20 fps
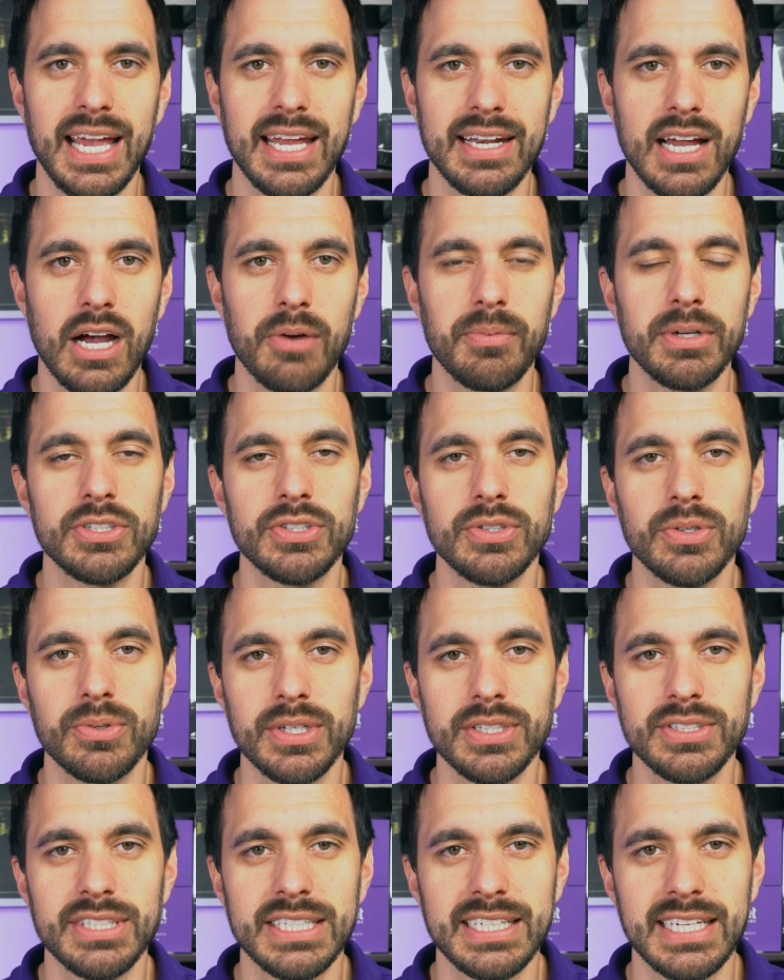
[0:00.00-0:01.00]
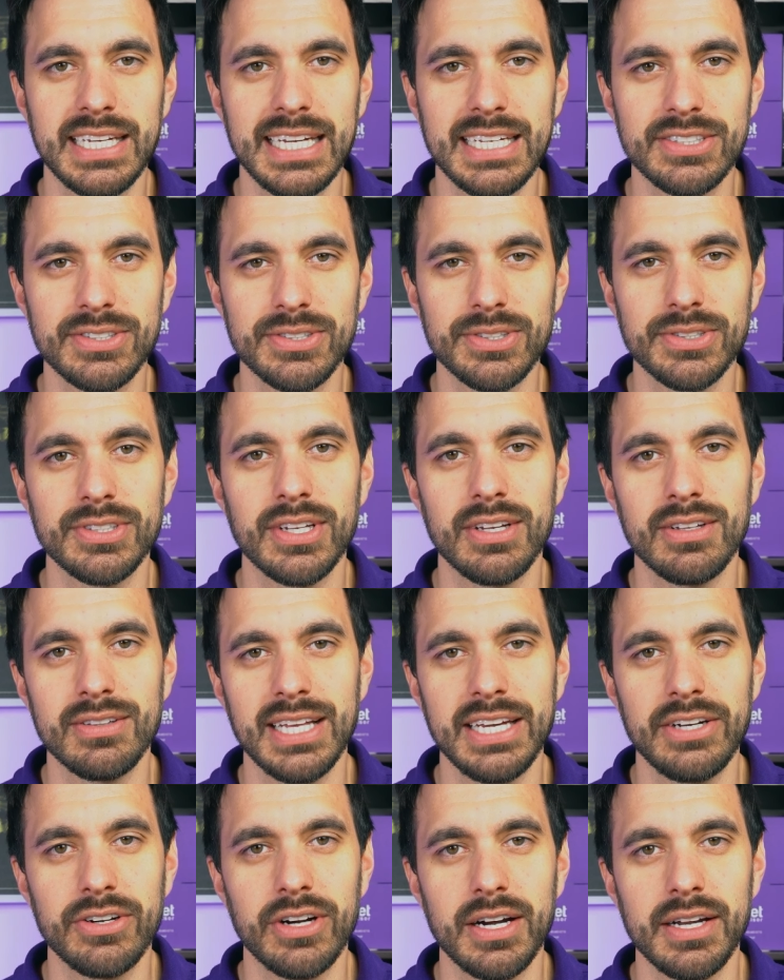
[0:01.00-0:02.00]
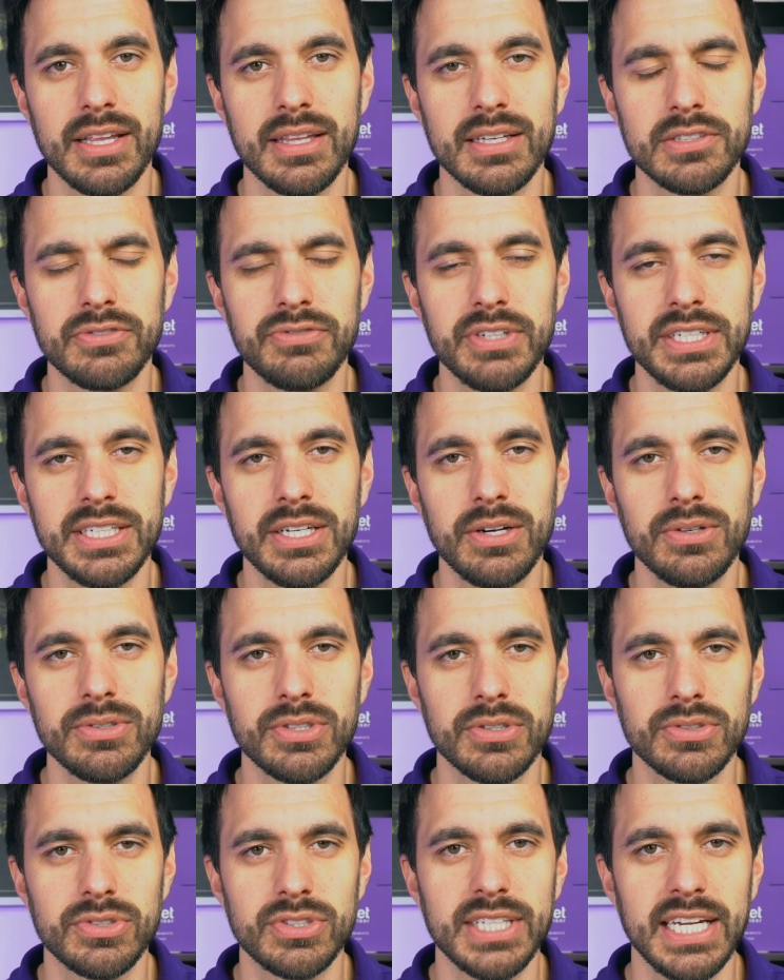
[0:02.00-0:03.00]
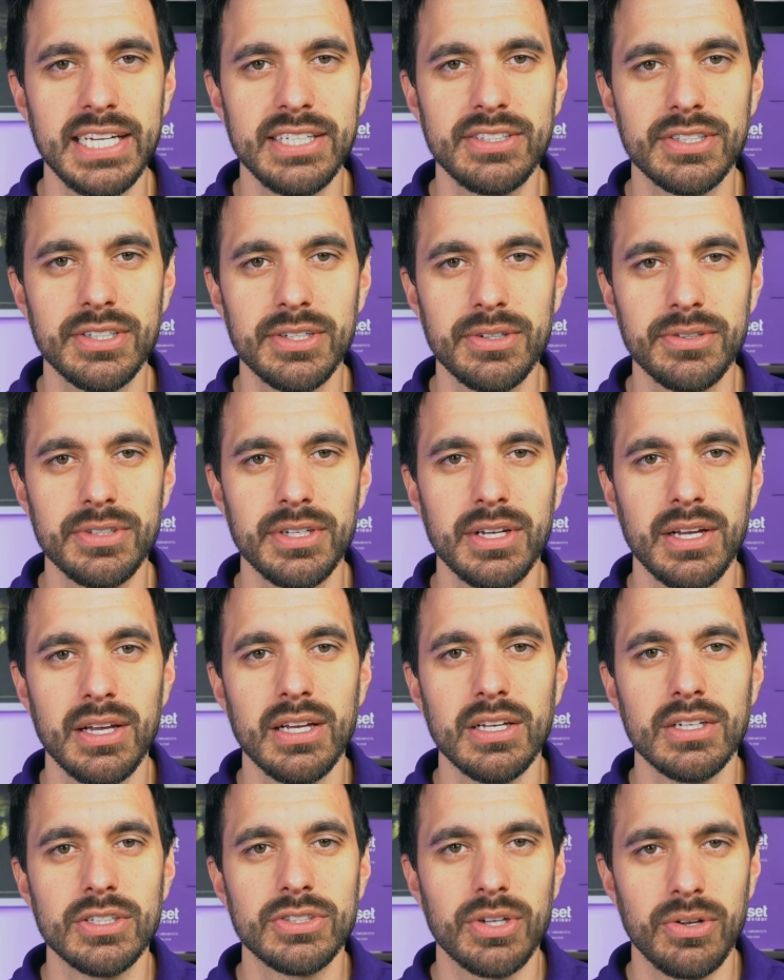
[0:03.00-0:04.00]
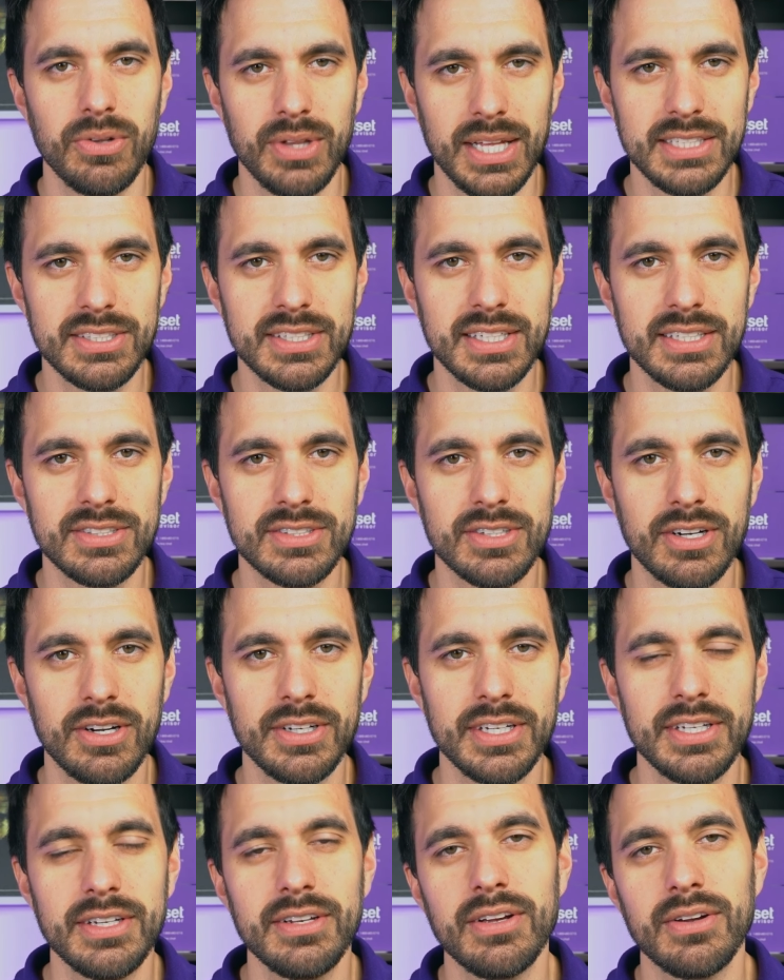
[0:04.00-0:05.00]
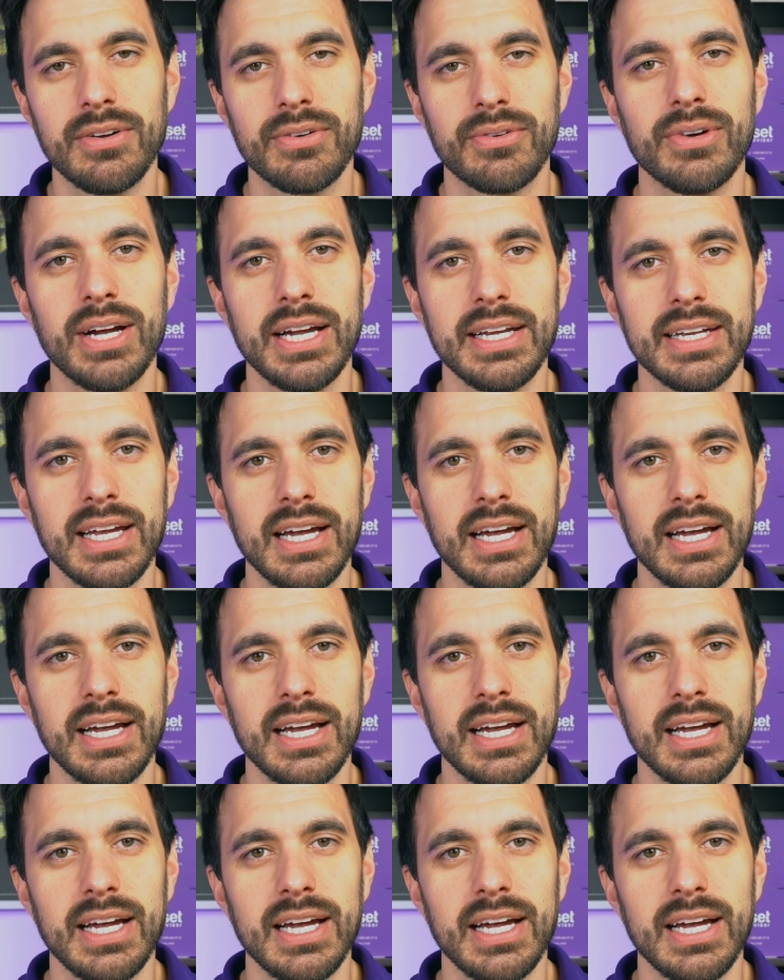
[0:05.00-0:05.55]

and how much noise it cancels later on in this video. So stay tuned. So let's get started right